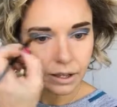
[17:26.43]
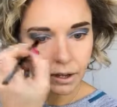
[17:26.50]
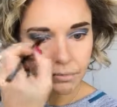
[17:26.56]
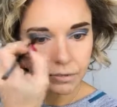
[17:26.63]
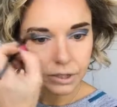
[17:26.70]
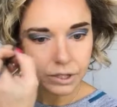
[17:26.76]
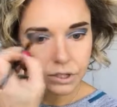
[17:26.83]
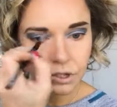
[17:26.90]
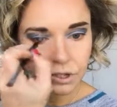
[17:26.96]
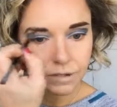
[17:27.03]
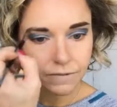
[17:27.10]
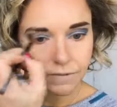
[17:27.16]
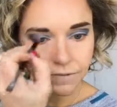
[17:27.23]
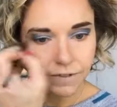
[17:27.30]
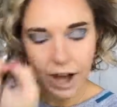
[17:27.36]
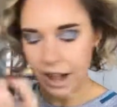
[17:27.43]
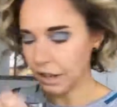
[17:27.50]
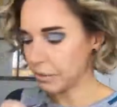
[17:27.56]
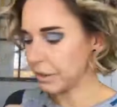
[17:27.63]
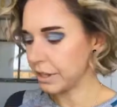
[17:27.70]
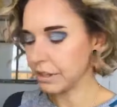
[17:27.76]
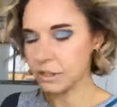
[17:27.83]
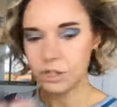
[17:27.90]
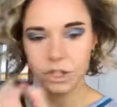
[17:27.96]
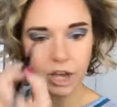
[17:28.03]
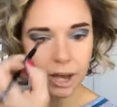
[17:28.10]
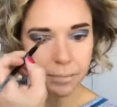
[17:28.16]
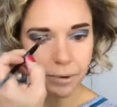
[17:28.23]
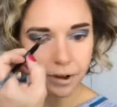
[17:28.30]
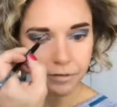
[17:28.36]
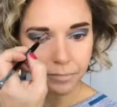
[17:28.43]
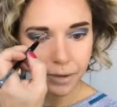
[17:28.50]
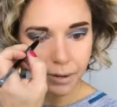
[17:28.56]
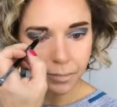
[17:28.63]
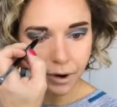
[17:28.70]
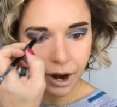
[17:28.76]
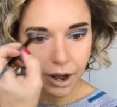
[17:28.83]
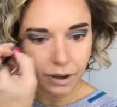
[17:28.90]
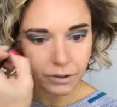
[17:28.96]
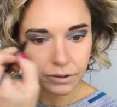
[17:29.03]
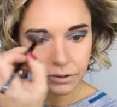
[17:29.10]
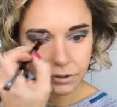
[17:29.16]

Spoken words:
I'm really just following the shape of my brow.